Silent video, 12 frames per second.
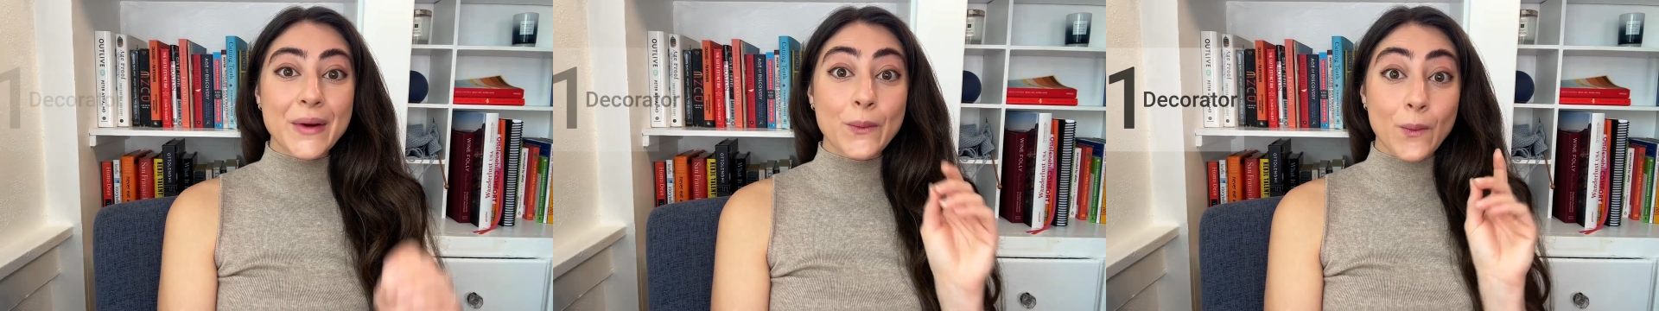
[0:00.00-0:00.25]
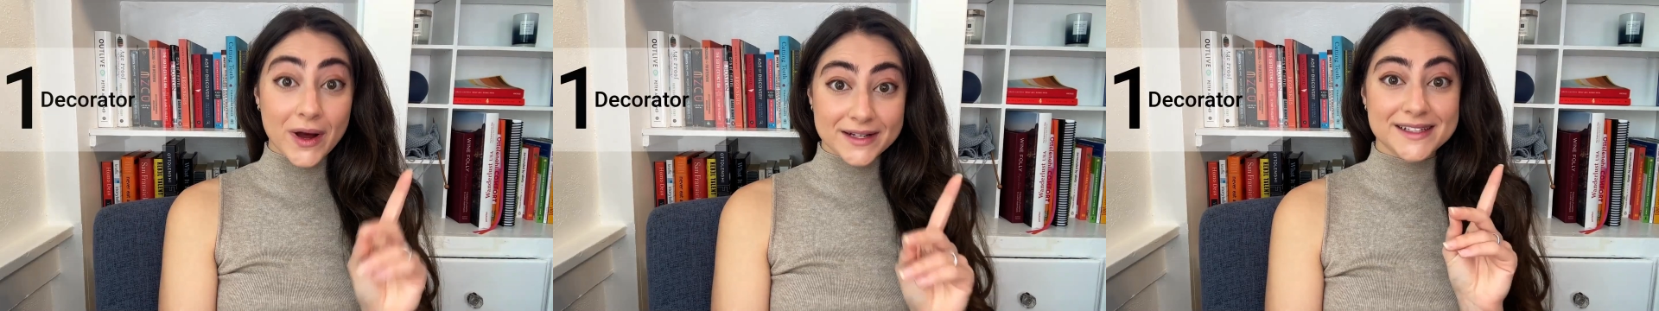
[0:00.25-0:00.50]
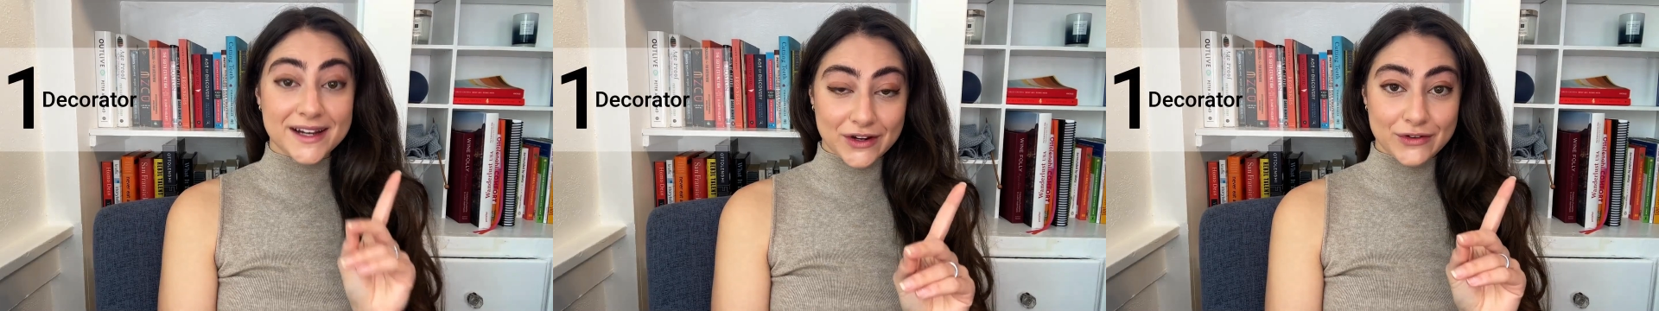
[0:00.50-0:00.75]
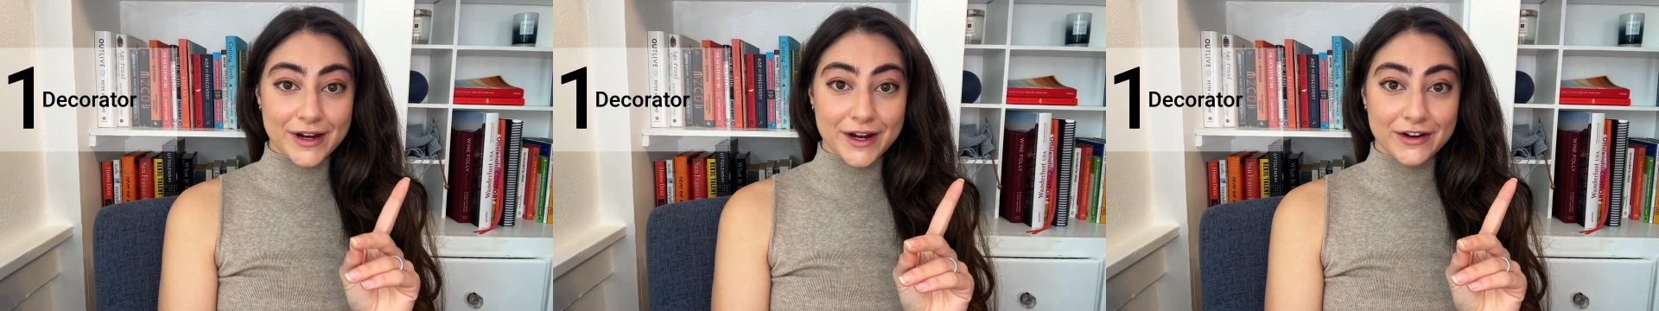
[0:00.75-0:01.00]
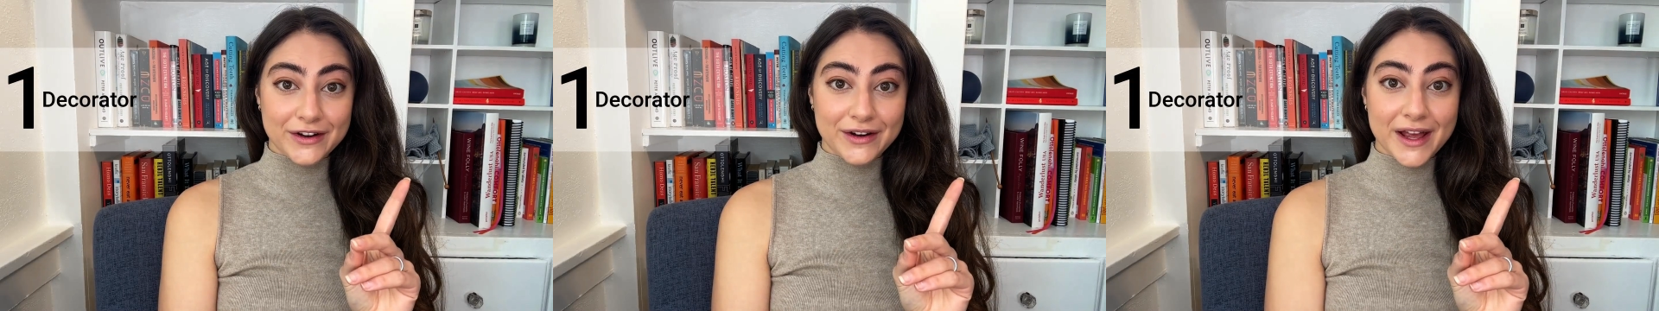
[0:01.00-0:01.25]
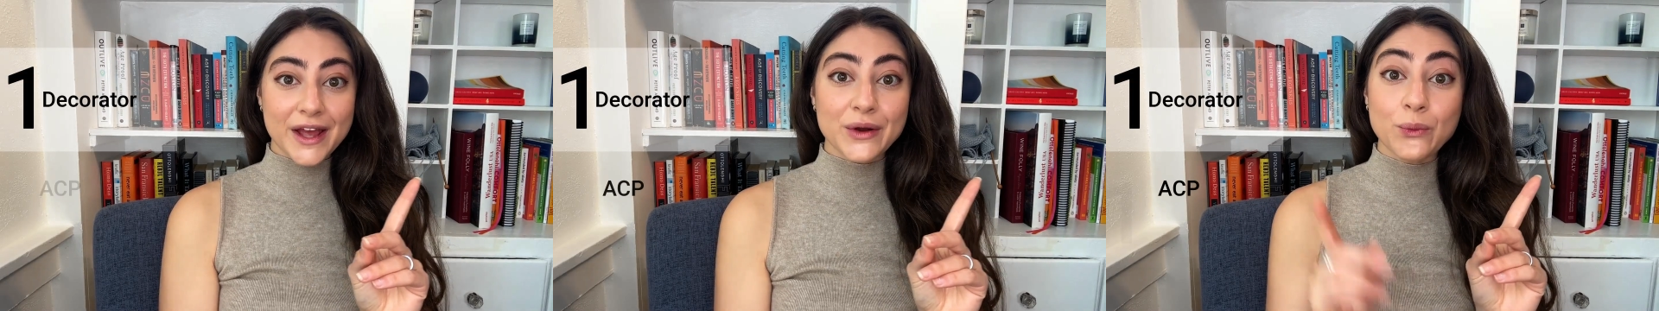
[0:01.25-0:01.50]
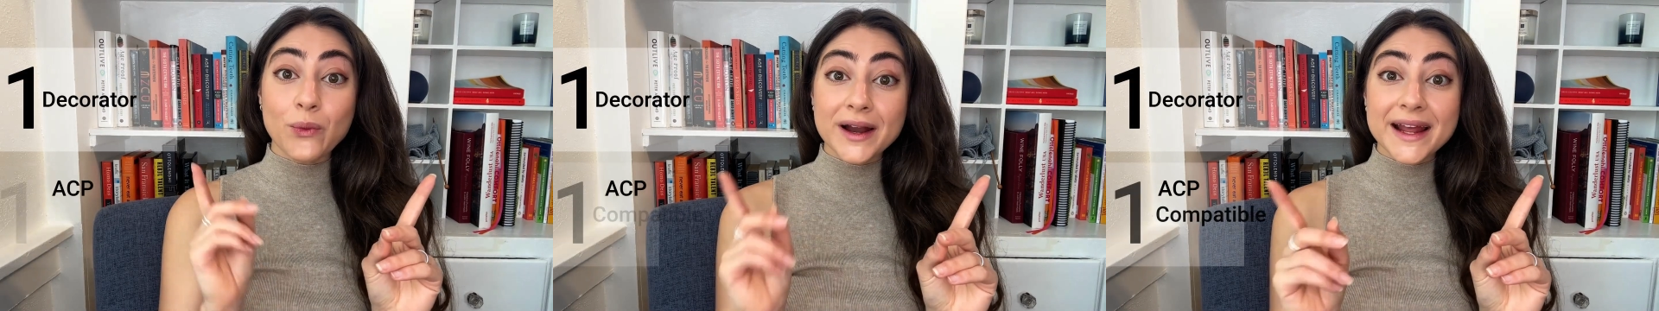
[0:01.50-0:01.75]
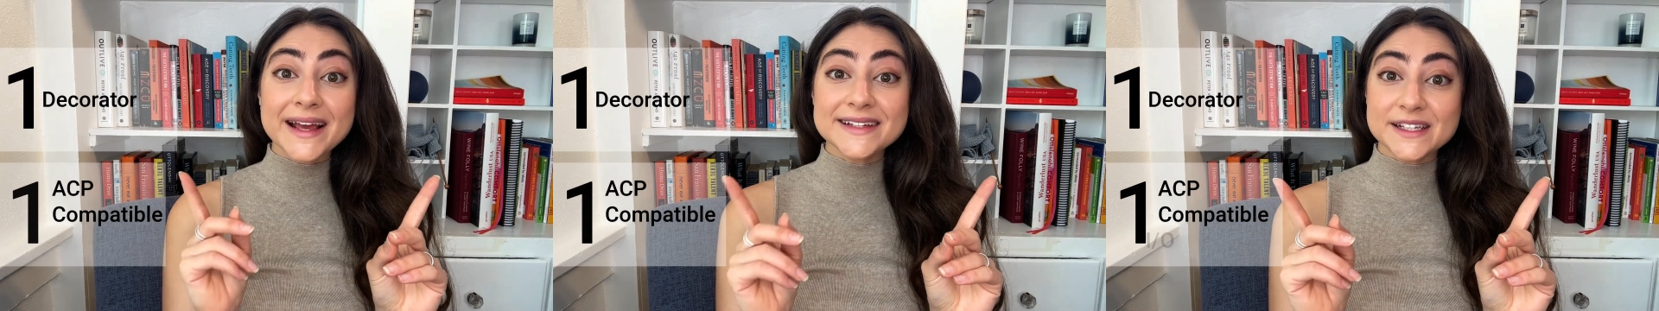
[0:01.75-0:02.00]
one decorator, and one
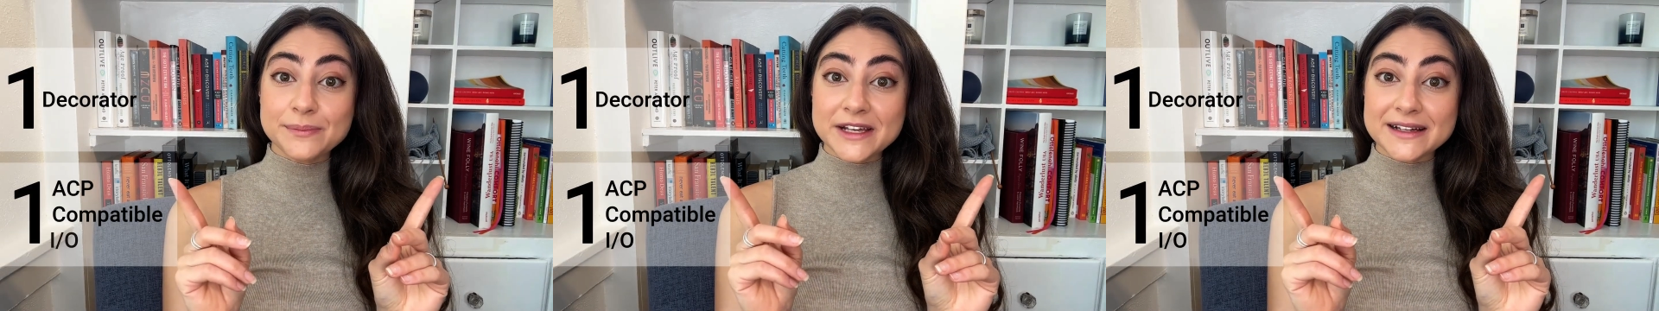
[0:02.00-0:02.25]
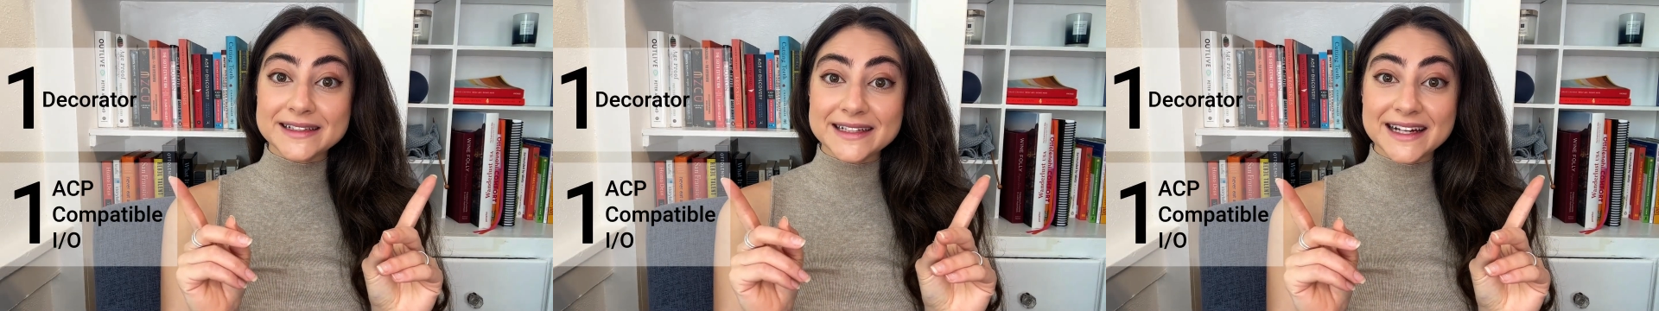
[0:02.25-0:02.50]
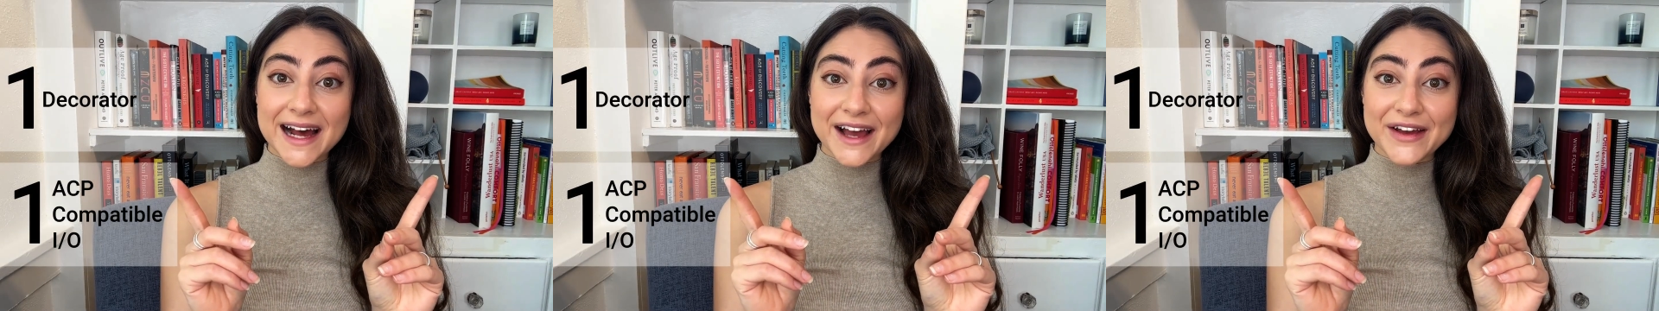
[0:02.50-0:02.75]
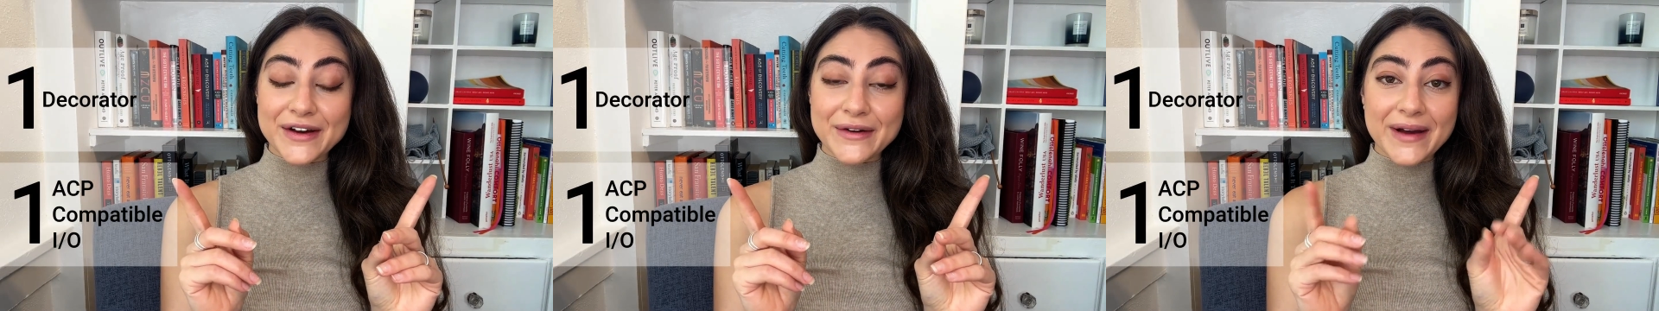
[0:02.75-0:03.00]
ACP clean IO,